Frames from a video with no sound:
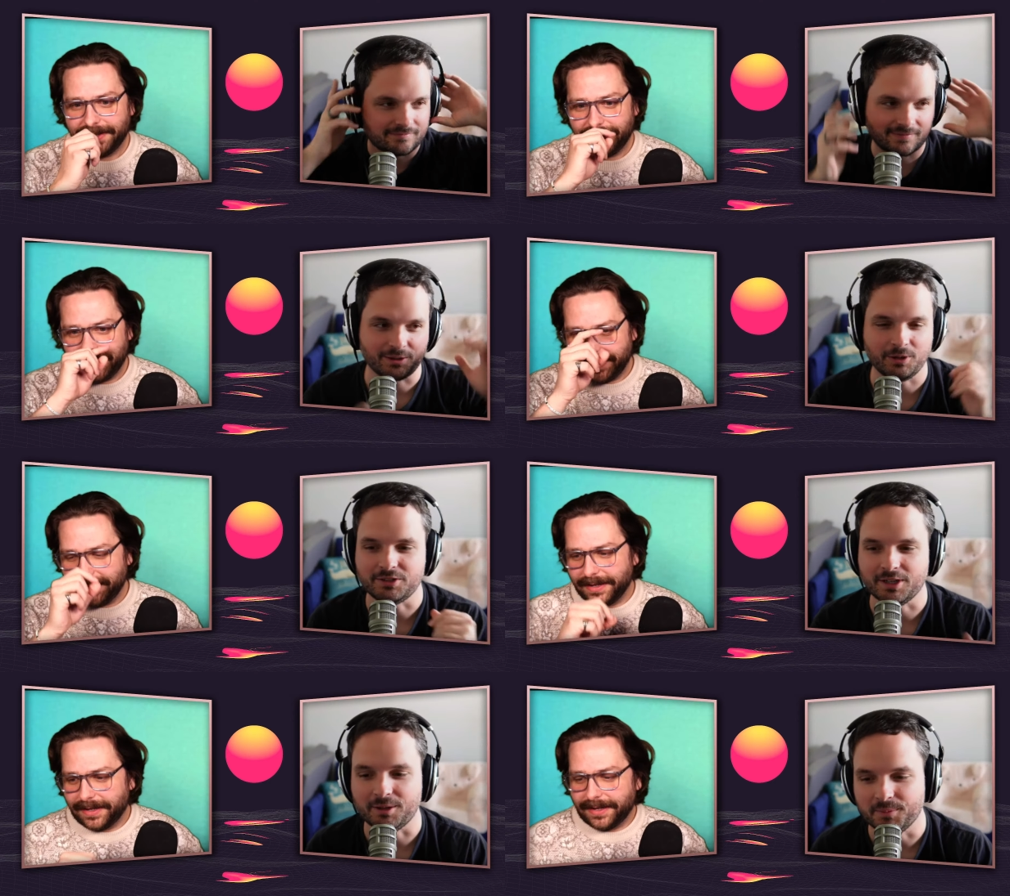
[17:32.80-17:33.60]
Speaker 1: Great
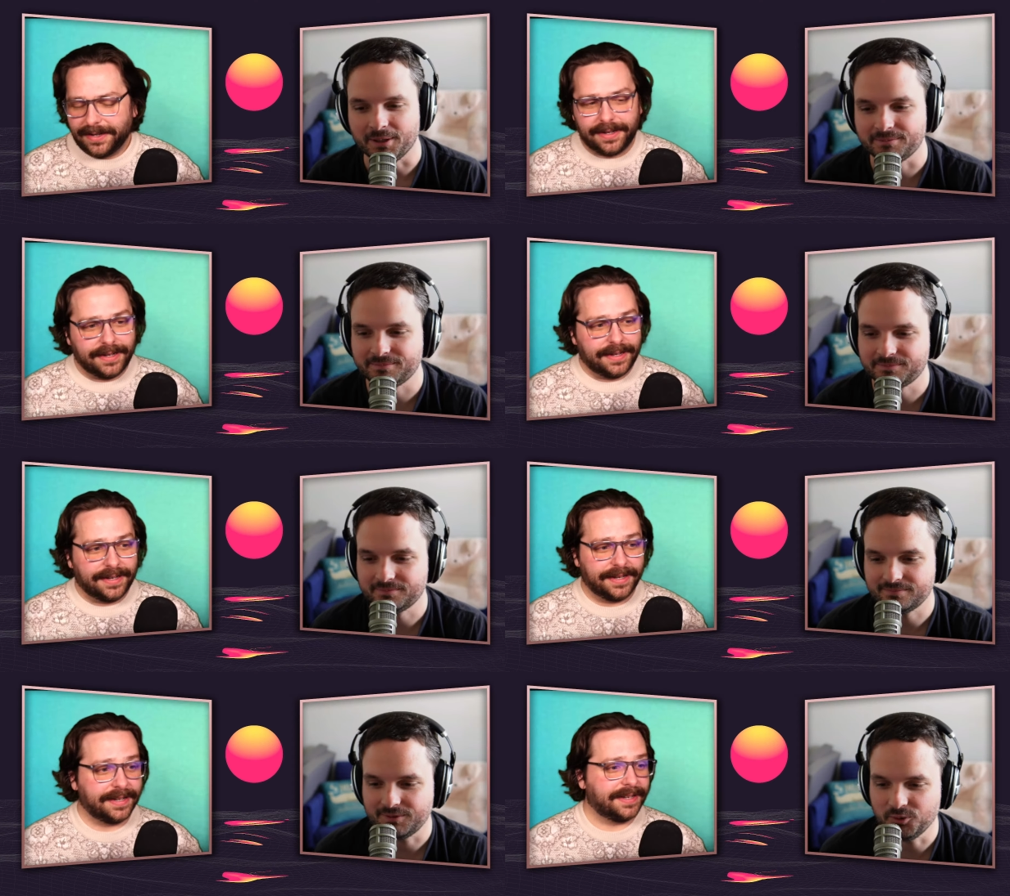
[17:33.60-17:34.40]
job, man.
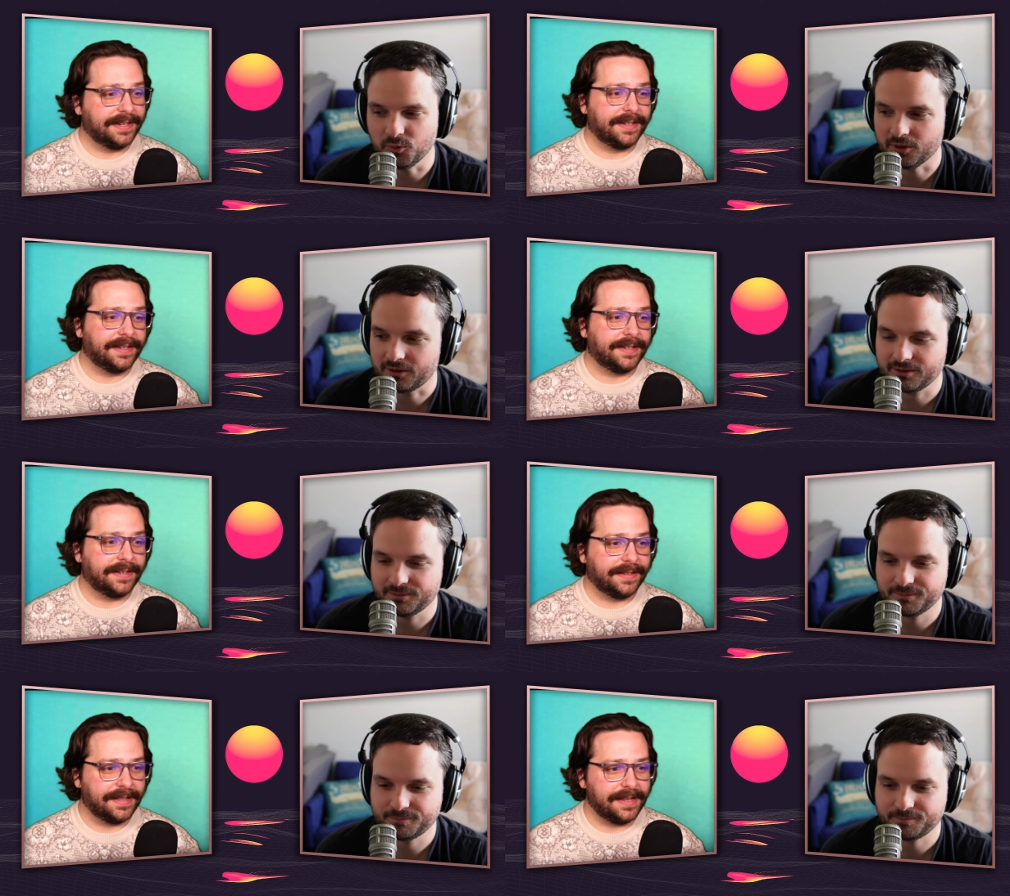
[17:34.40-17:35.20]
Good work.
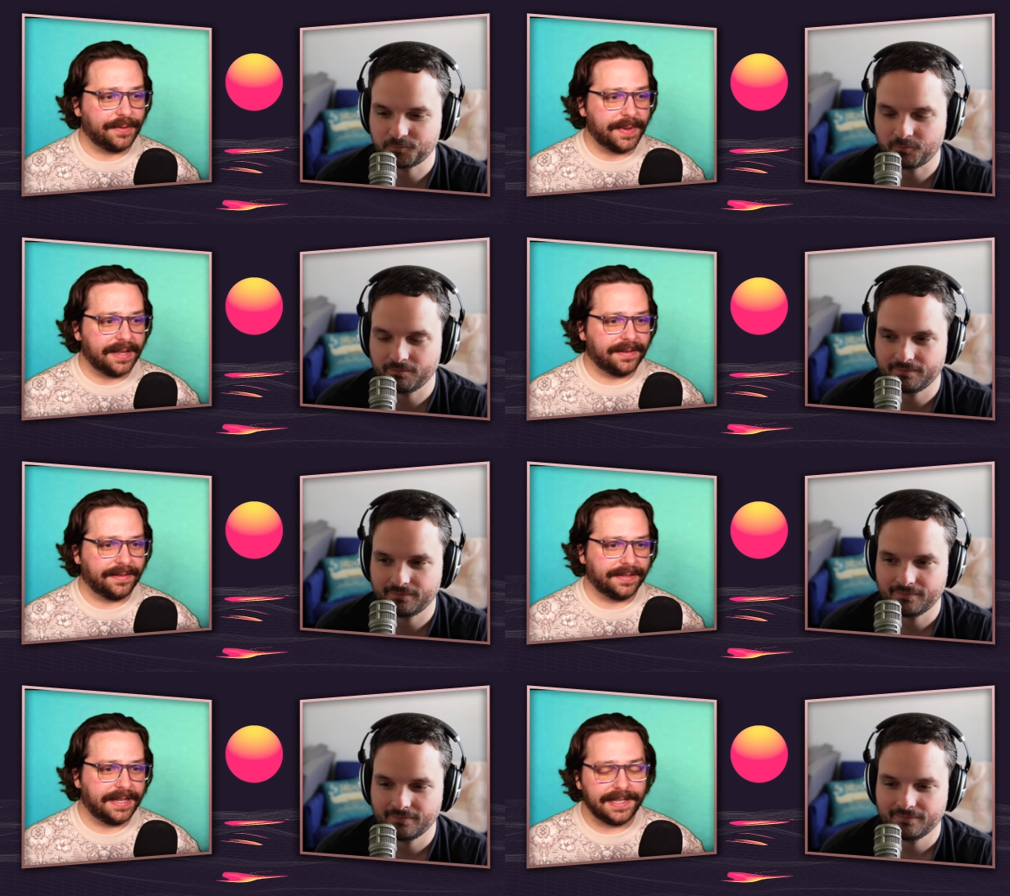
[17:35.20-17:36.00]
Thank you, man. It's
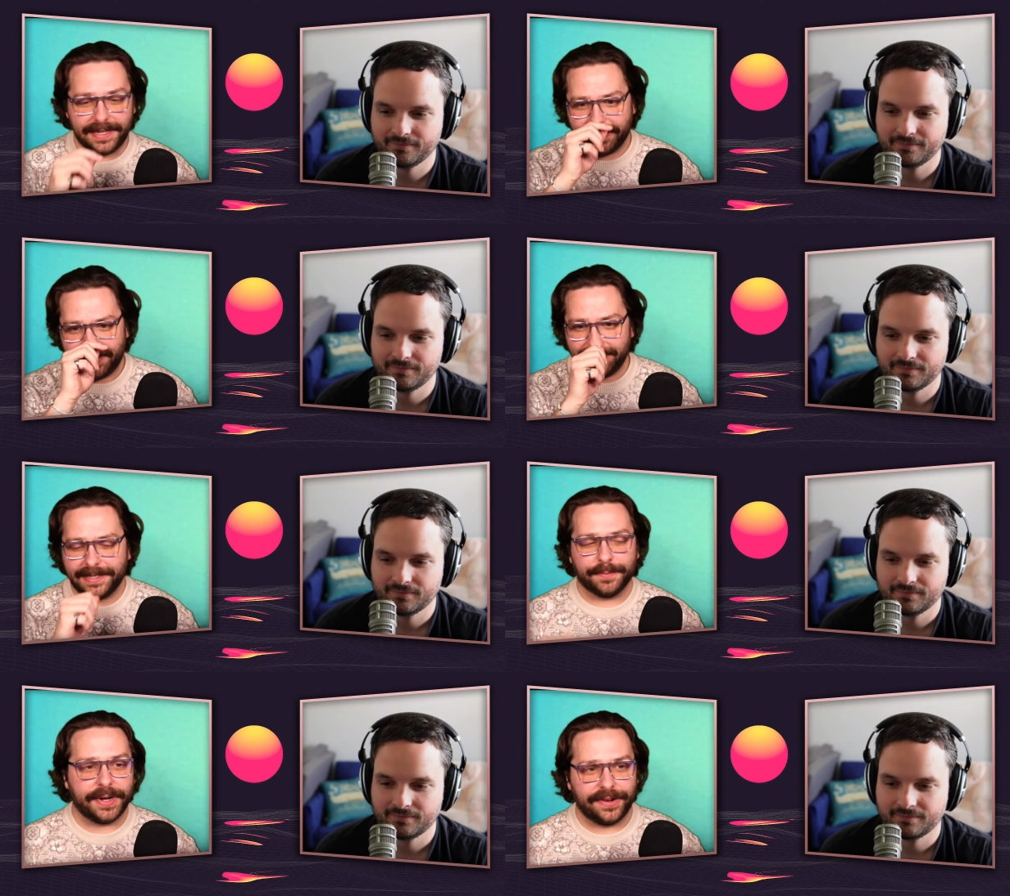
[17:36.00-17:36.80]
easy, easy
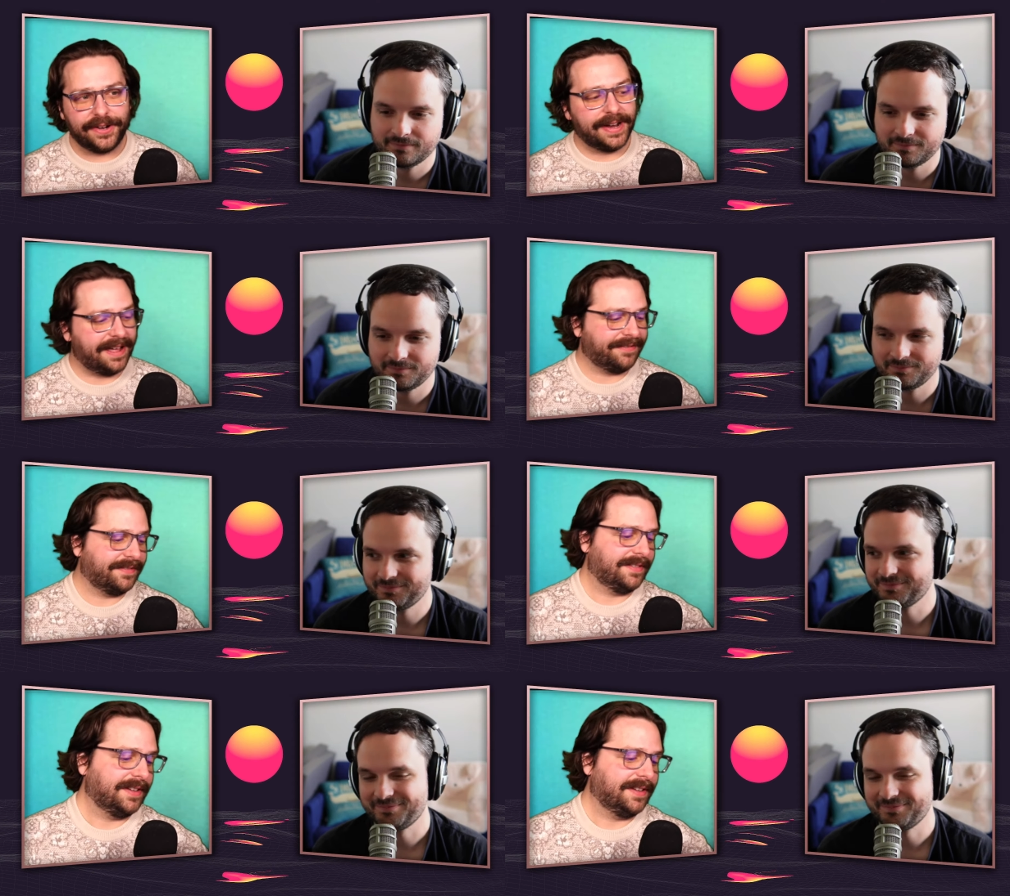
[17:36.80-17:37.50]
compared to your half.